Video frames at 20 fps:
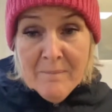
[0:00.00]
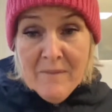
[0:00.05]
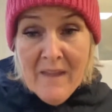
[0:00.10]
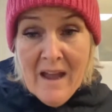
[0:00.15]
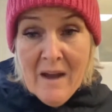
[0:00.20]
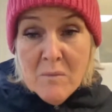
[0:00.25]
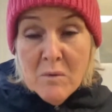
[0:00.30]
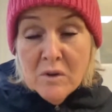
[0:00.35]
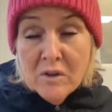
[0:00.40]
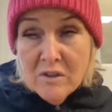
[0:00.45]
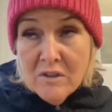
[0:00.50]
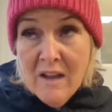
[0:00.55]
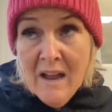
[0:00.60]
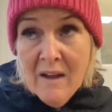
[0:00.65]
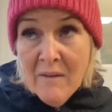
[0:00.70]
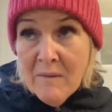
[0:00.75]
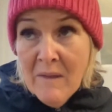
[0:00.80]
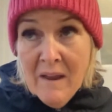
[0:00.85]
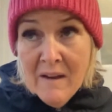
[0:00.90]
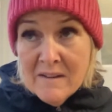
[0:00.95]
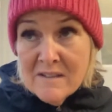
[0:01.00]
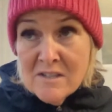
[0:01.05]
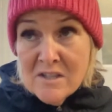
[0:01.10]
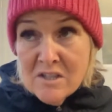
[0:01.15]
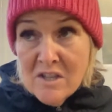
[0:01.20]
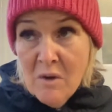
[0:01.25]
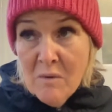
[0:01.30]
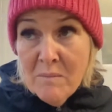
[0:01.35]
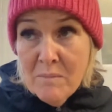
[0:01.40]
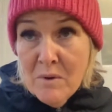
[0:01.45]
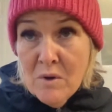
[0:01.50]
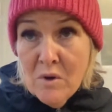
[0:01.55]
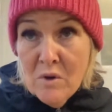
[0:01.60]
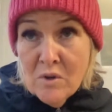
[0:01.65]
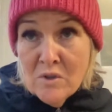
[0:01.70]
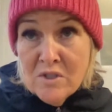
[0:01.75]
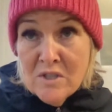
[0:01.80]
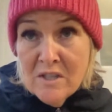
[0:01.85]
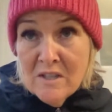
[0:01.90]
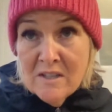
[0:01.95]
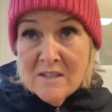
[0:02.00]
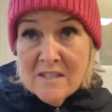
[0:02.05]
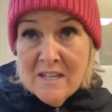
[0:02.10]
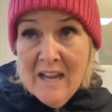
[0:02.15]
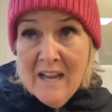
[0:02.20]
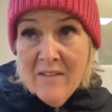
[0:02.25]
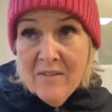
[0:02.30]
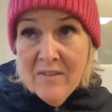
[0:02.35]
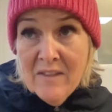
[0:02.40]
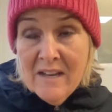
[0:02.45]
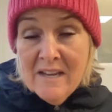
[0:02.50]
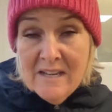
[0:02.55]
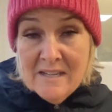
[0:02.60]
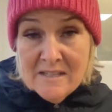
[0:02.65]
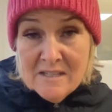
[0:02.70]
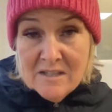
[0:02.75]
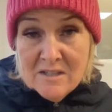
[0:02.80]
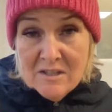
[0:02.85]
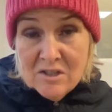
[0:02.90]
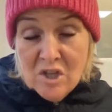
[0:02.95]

It's so important to get these